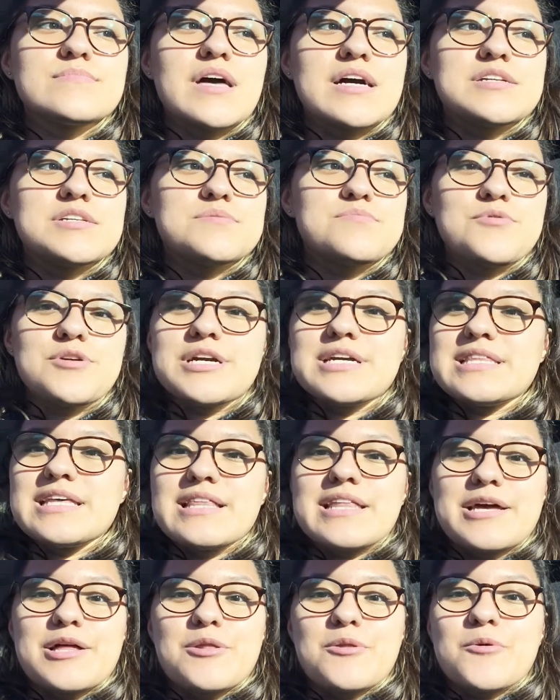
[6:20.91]
I just prayed
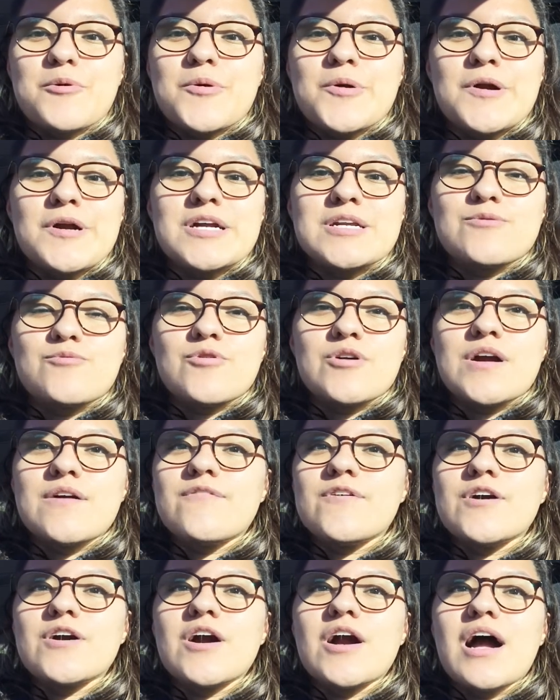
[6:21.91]
that, like, Lord,
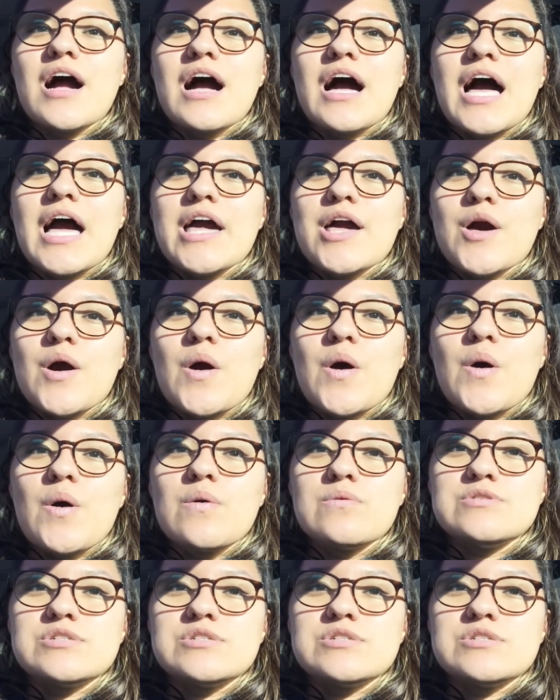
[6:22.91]
wherever I go,